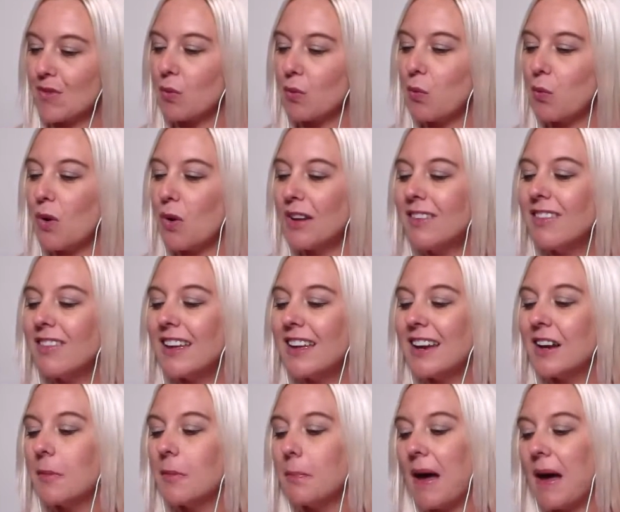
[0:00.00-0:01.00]
one thing
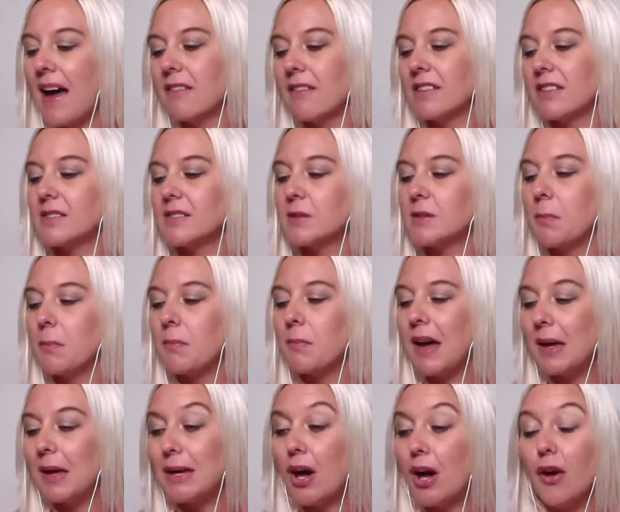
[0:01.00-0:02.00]
that parents
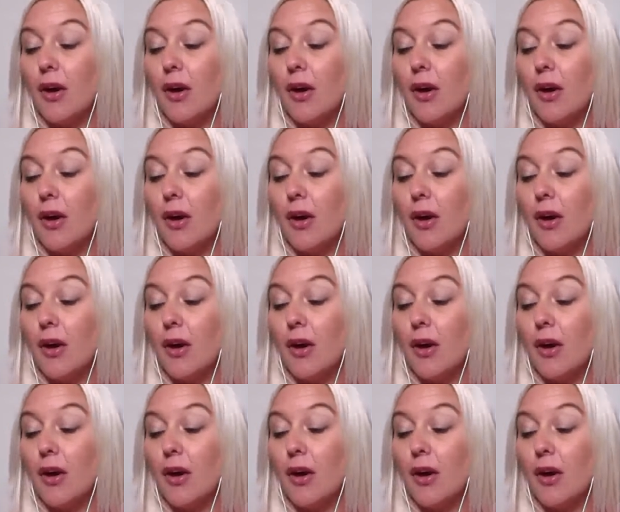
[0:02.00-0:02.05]
maybe